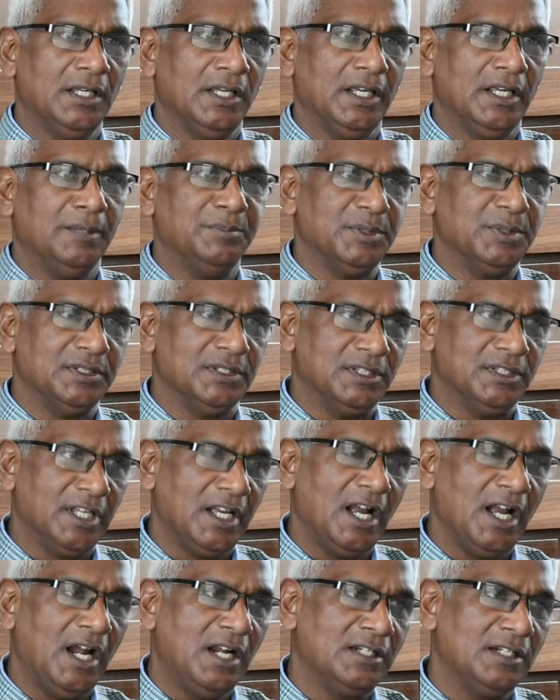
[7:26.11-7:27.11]
if they
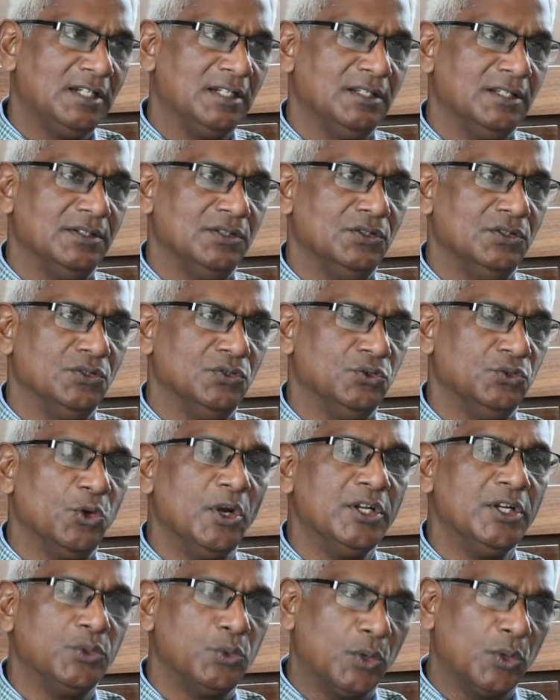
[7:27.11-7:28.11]
had
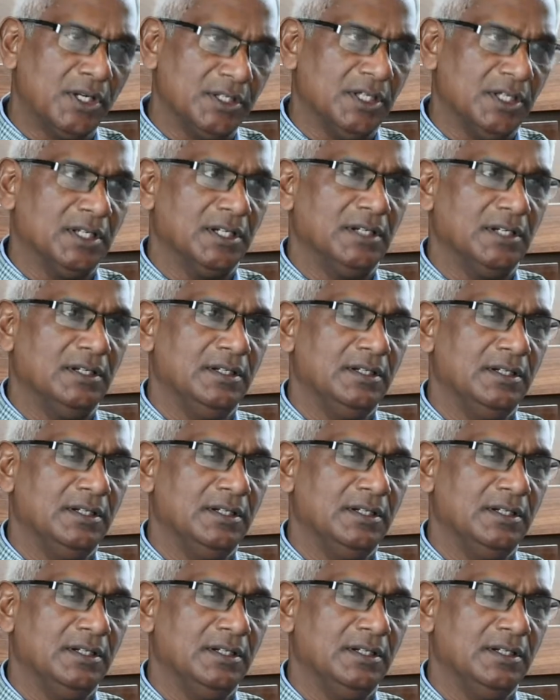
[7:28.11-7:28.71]
joined together